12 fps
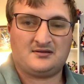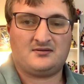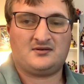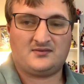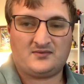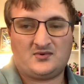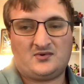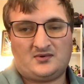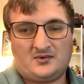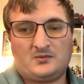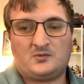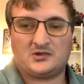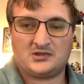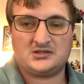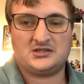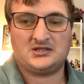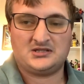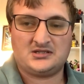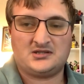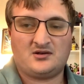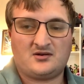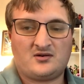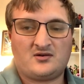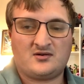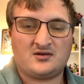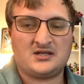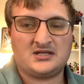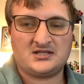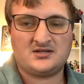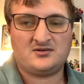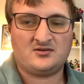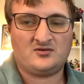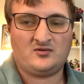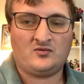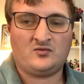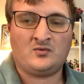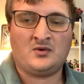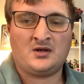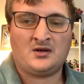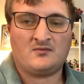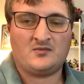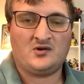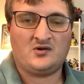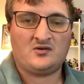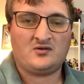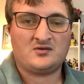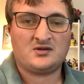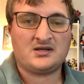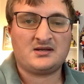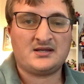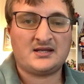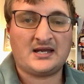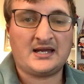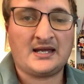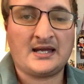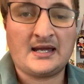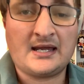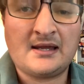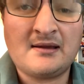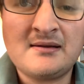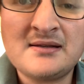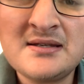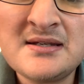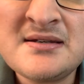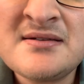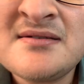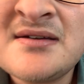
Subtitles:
24, and she's 32. More than that, she